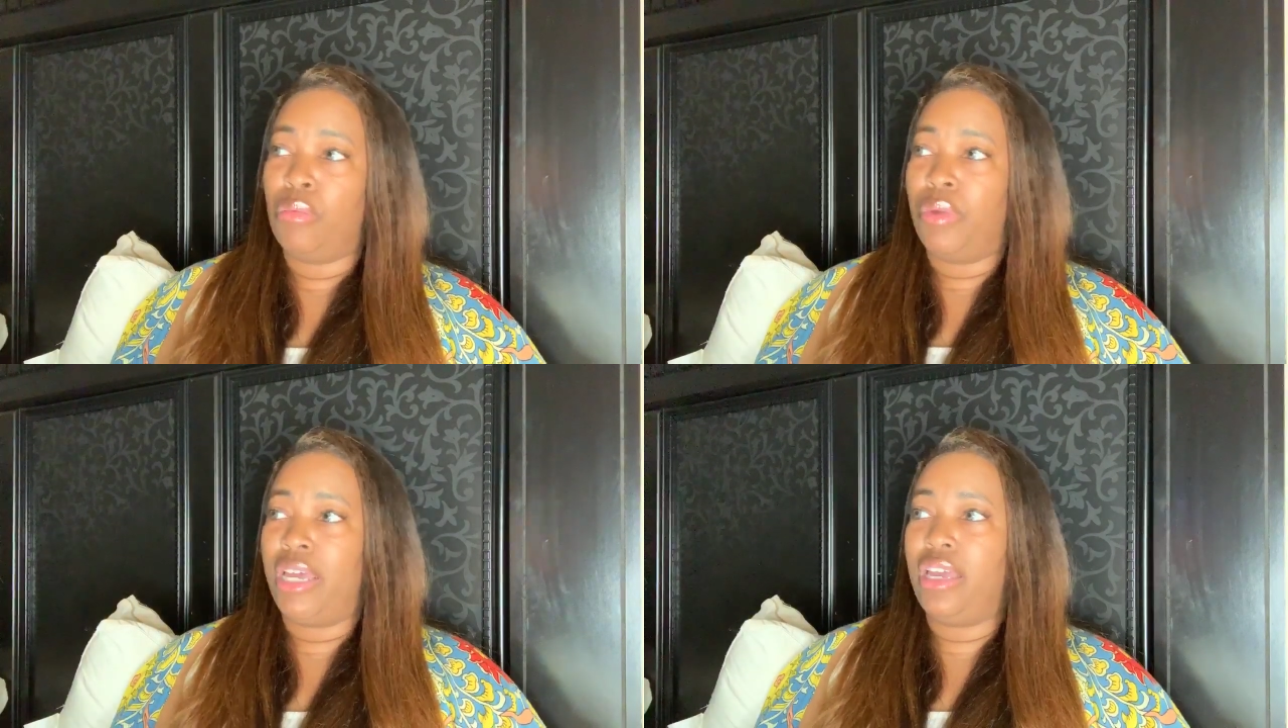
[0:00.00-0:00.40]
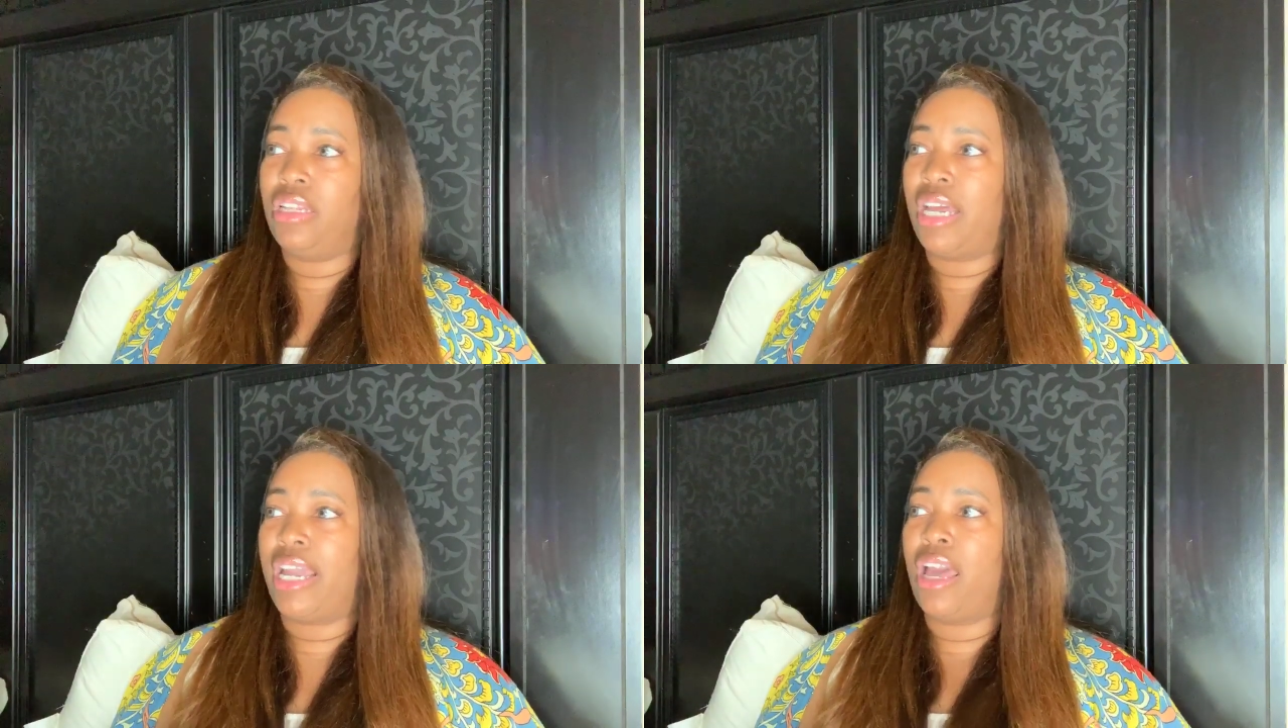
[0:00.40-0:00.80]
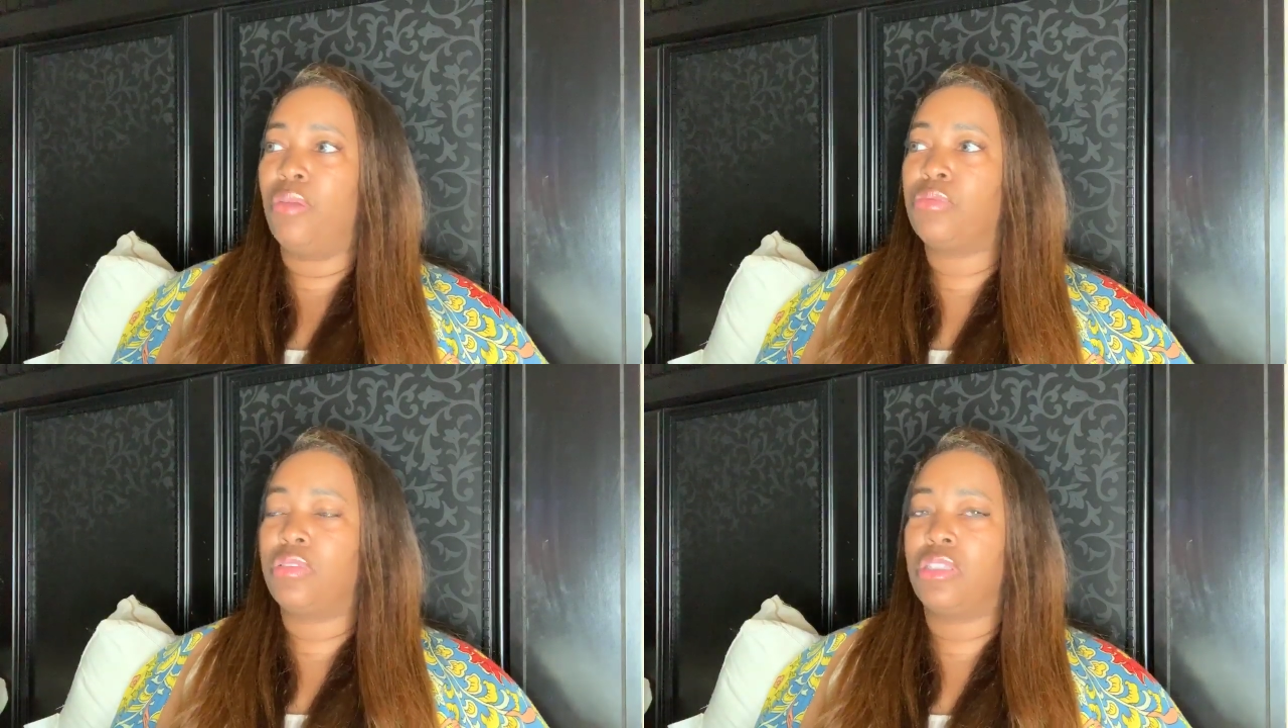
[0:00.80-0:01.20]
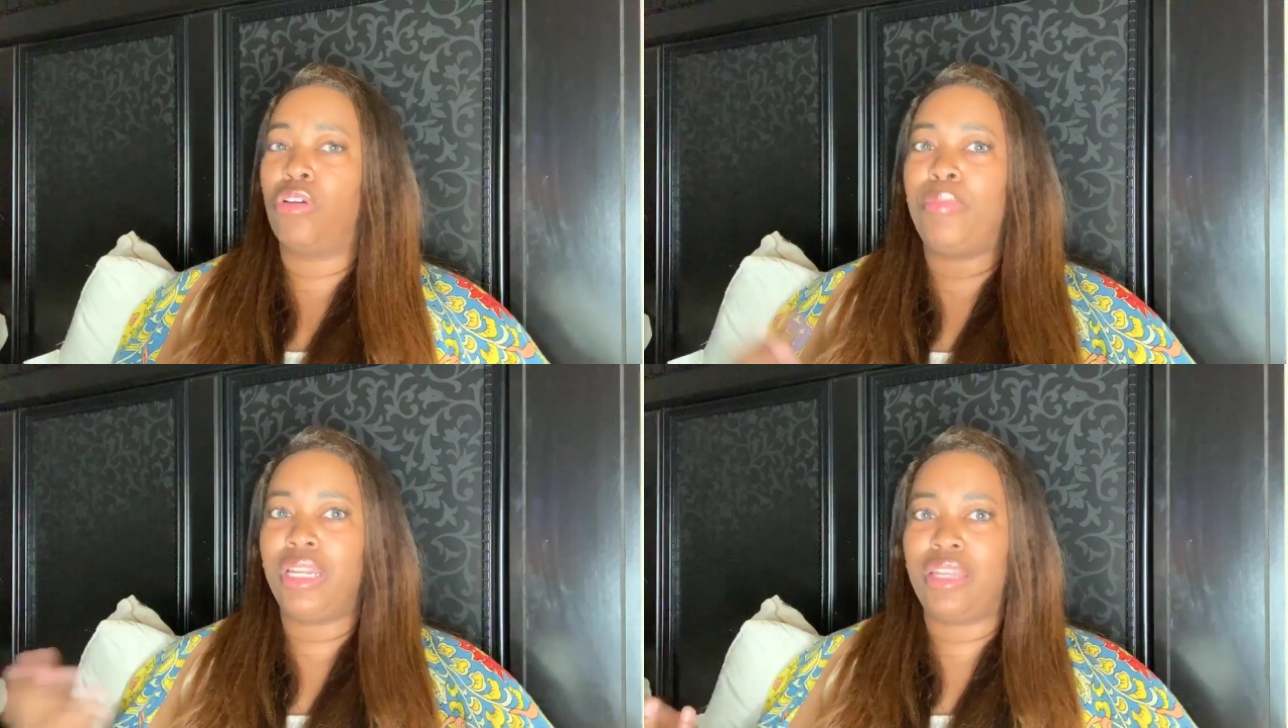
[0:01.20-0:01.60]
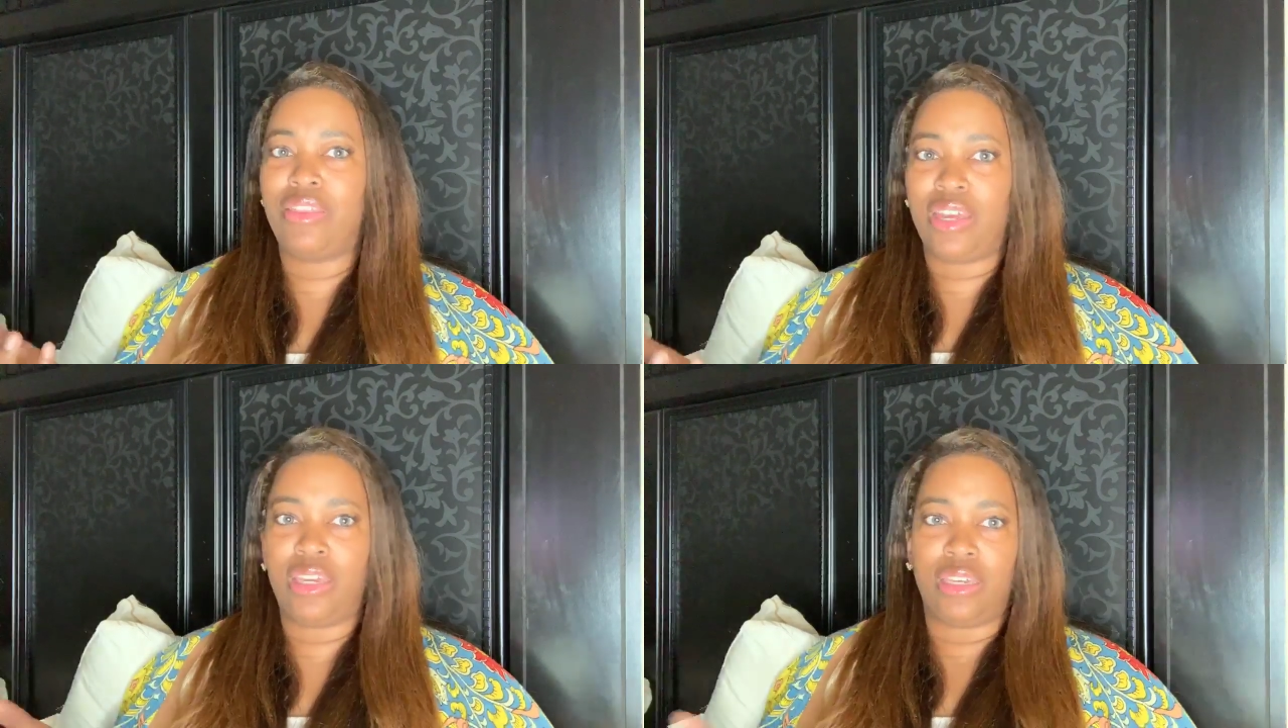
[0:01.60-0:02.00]
but it like helps with so many
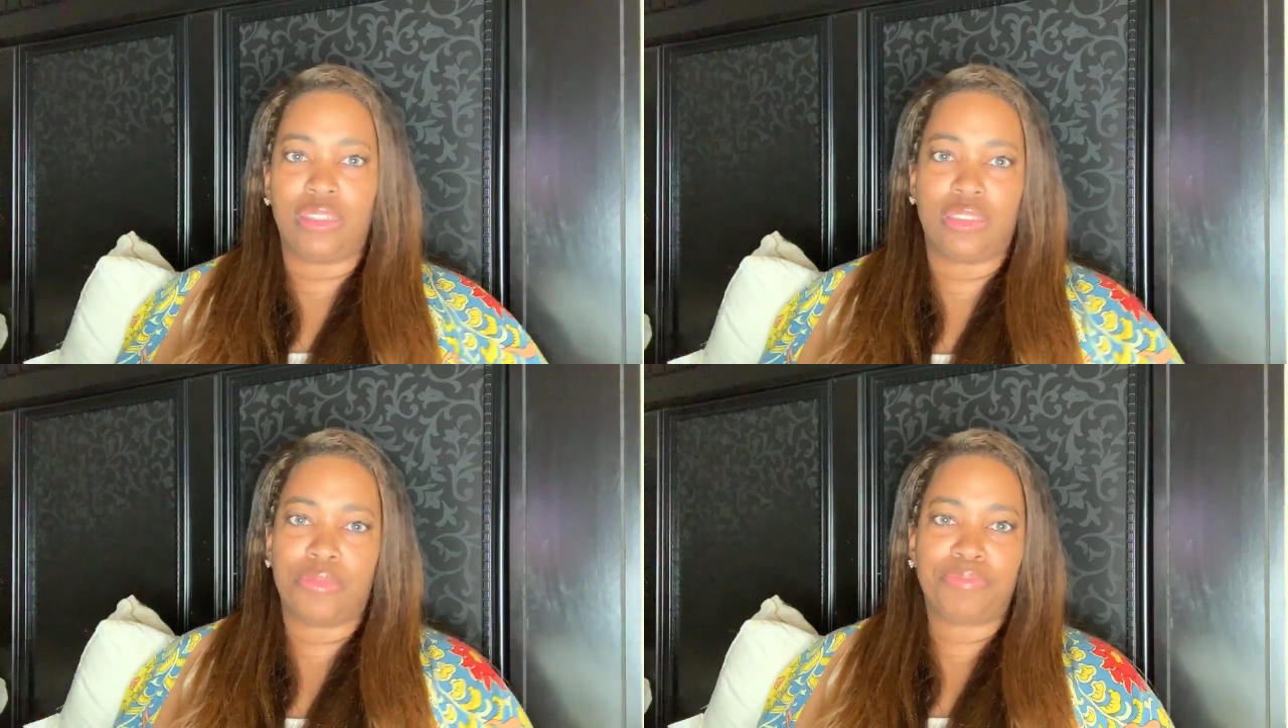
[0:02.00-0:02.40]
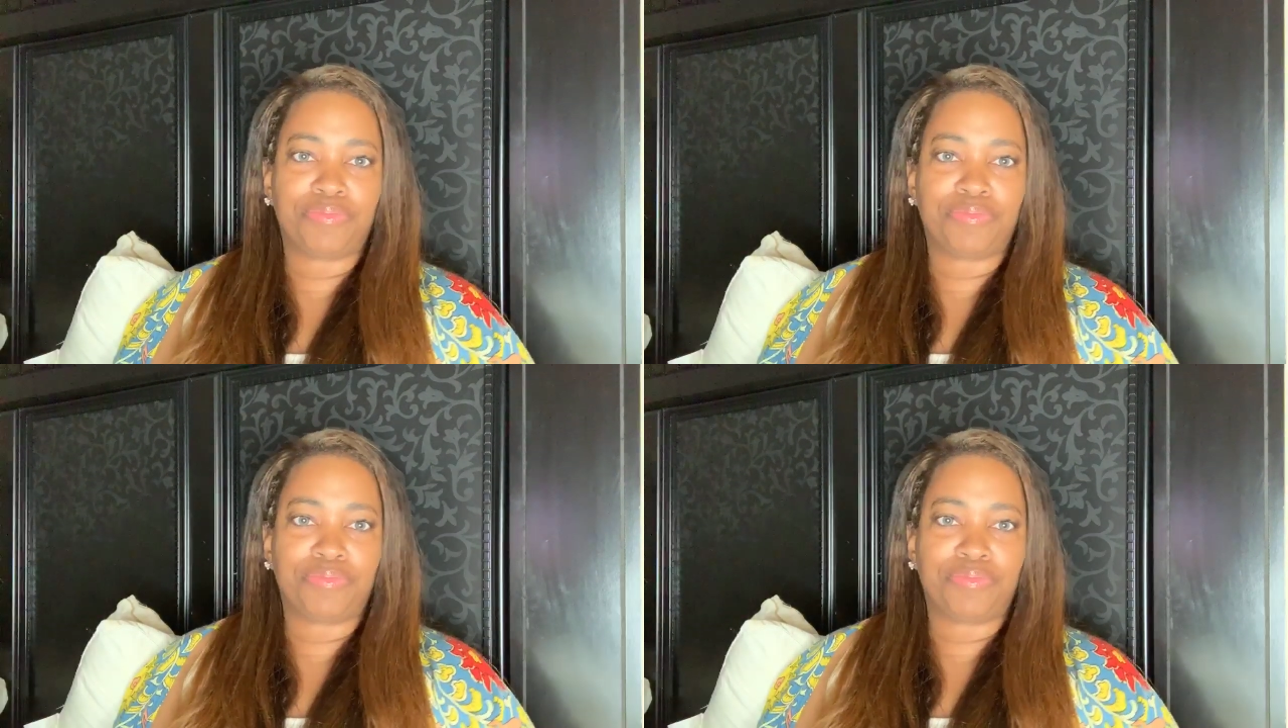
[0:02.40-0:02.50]
things.